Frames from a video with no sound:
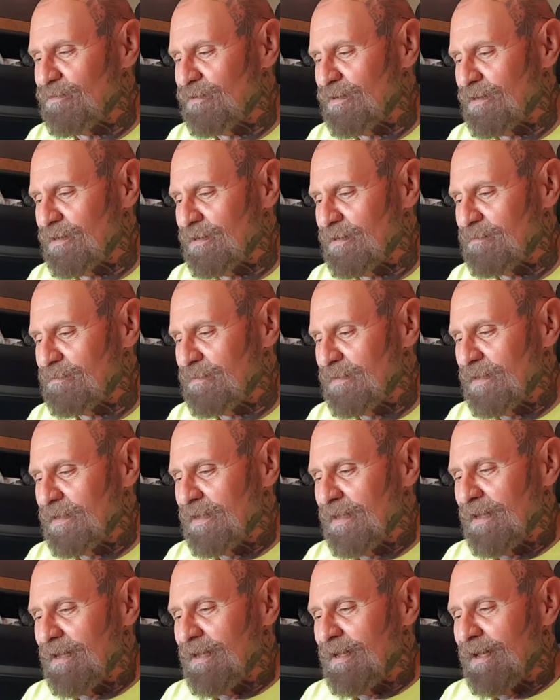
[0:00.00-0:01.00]

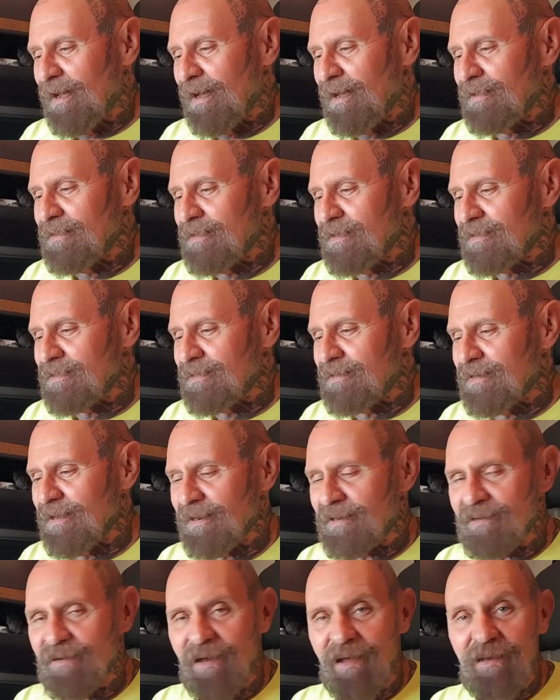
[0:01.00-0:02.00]
uh, I think the
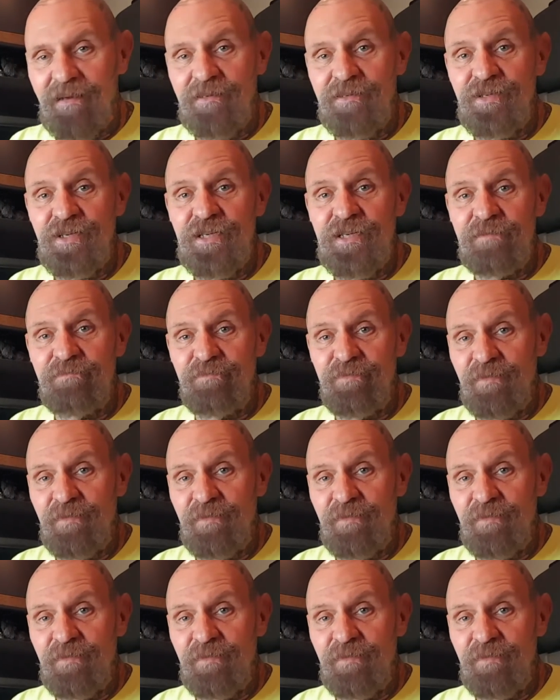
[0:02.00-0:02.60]
technology,